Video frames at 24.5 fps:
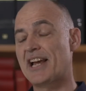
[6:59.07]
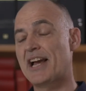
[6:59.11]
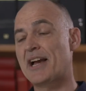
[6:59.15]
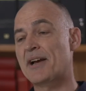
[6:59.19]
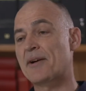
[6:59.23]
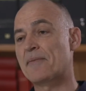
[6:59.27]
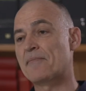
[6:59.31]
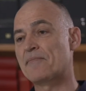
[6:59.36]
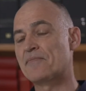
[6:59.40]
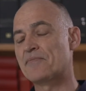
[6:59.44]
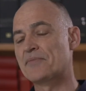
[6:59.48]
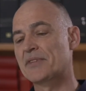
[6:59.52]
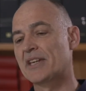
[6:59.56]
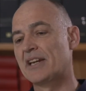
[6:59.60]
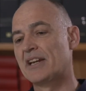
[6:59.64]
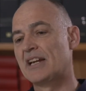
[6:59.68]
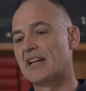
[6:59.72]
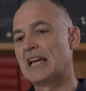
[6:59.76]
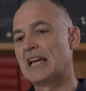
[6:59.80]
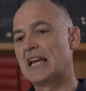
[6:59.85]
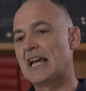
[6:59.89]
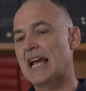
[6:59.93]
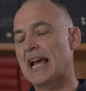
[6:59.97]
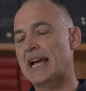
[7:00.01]
Um,
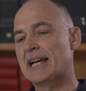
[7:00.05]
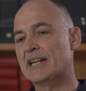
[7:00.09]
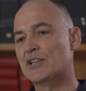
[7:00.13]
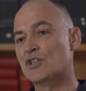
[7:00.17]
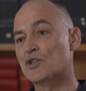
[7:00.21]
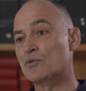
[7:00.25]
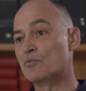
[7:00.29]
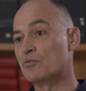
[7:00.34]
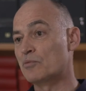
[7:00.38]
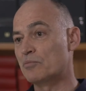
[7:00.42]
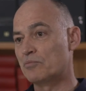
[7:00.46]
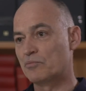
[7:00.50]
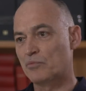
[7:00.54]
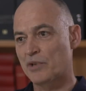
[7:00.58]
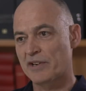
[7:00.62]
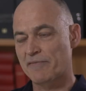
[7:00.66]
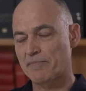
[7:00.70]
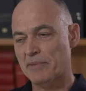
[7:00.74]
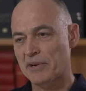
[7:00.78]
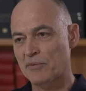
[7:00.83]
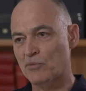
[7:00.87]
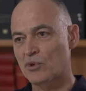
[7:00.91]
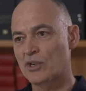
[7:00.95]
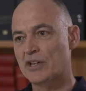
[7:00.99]
and we've
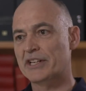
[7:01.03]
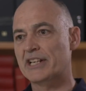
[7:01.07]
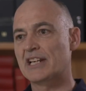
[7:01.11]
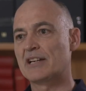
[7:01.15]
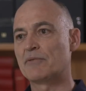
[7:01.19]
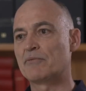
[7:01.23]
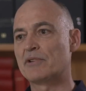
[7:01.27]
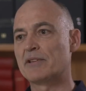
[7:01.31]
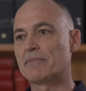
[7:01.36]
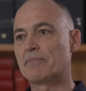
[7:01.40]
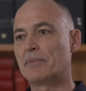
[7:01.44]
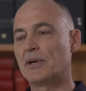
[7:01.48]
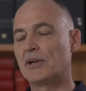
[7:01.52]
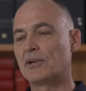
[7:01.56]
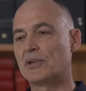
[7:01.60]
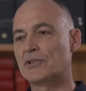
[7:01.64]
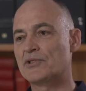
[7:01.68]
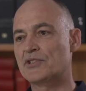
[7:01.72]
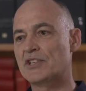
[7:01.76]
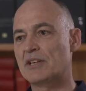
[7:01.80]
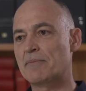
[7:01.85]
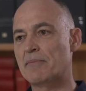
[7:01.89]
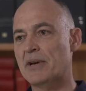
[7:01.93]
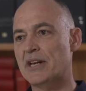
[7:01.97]
been working with
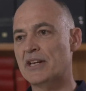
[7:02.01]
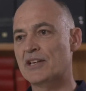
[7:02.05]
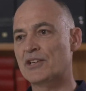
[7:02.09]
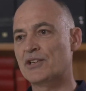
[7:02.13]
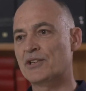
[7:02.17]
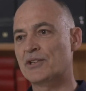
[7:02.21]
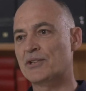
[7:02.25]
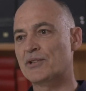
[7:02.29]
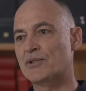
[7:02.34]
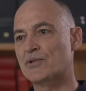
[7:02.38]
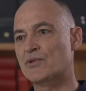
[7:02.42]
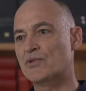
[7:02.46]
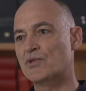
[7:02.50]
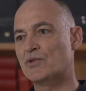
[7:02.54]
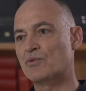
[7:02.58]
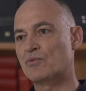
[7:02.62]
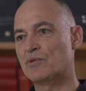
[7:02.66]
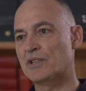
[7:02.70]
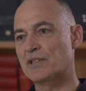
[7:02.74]
policymakers,